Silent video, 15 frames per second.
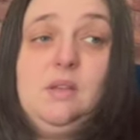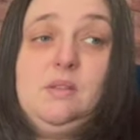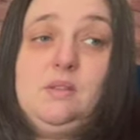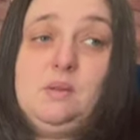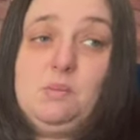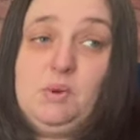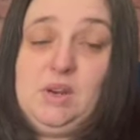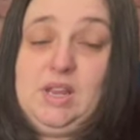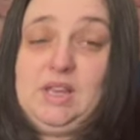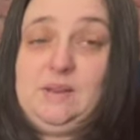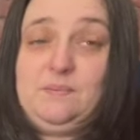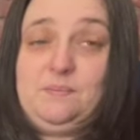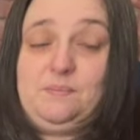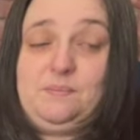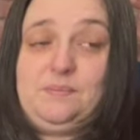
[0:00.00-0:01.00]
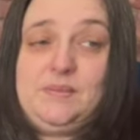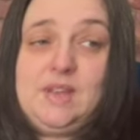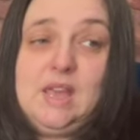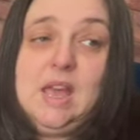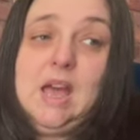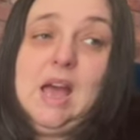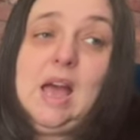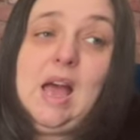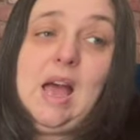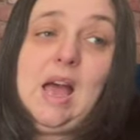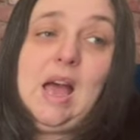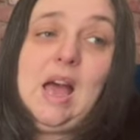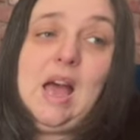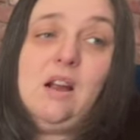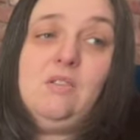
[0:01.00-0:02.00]
The money.
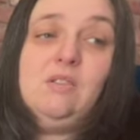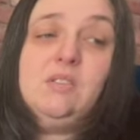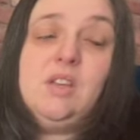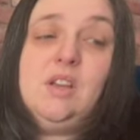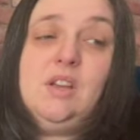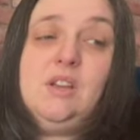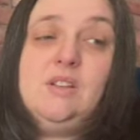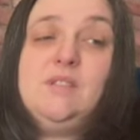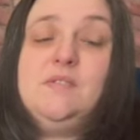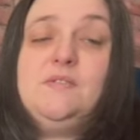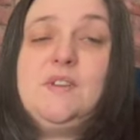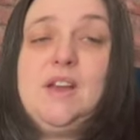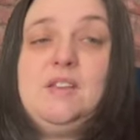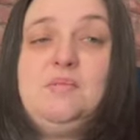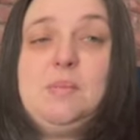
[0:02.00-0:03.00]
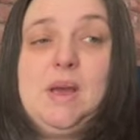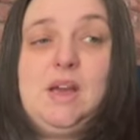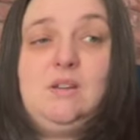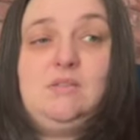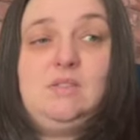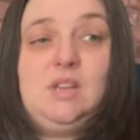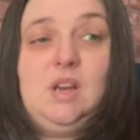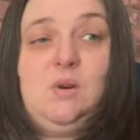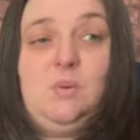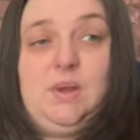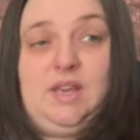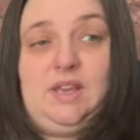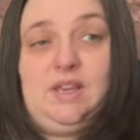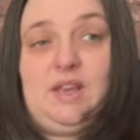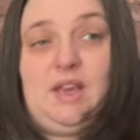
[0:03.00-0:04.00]
Harold earned £5 a
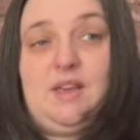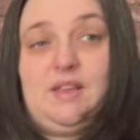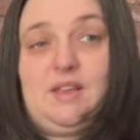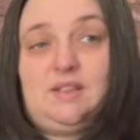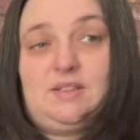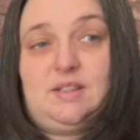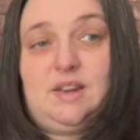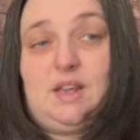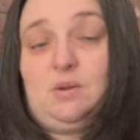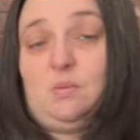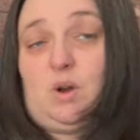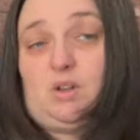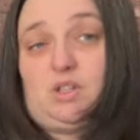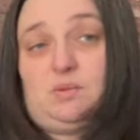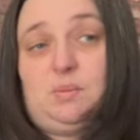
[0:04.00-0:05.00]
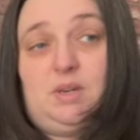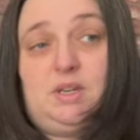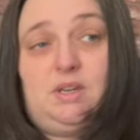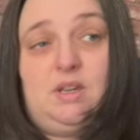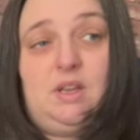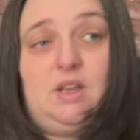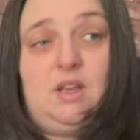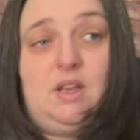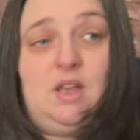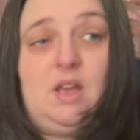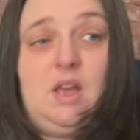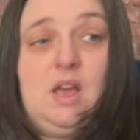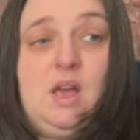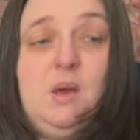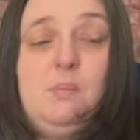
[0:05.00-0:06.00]
week as a night watchman,
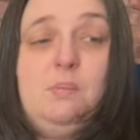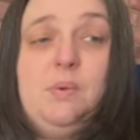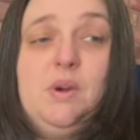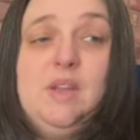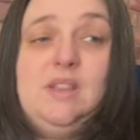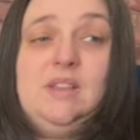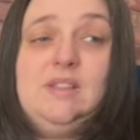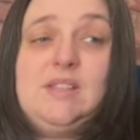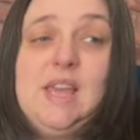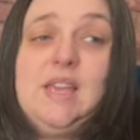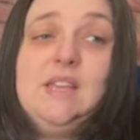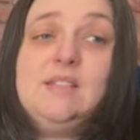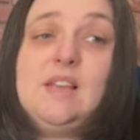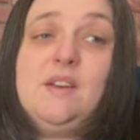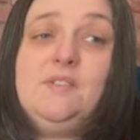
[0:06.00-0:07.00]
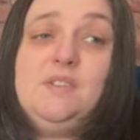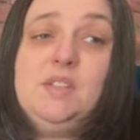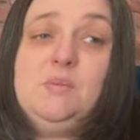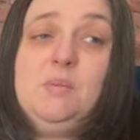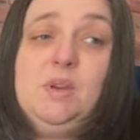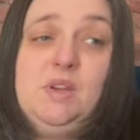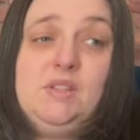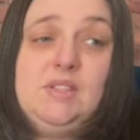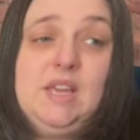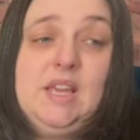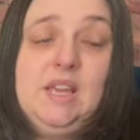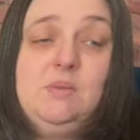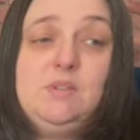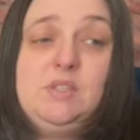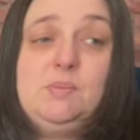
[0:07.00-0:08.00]
but in the days after the murder,
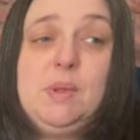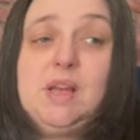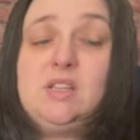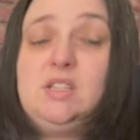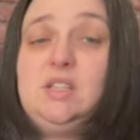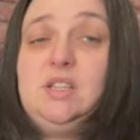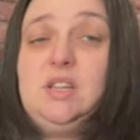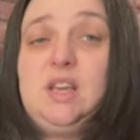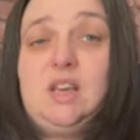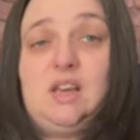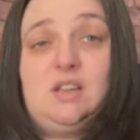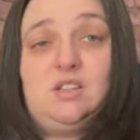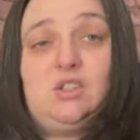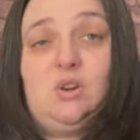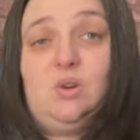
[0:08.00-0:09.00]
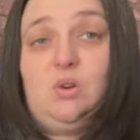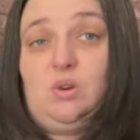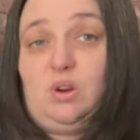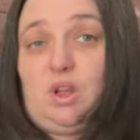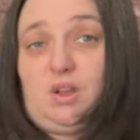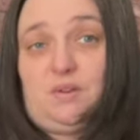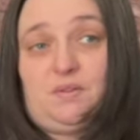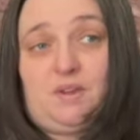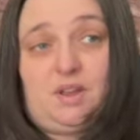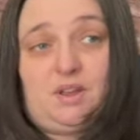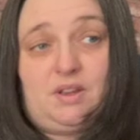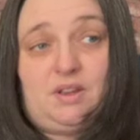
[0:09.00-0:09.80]
he was splashing the cash all over,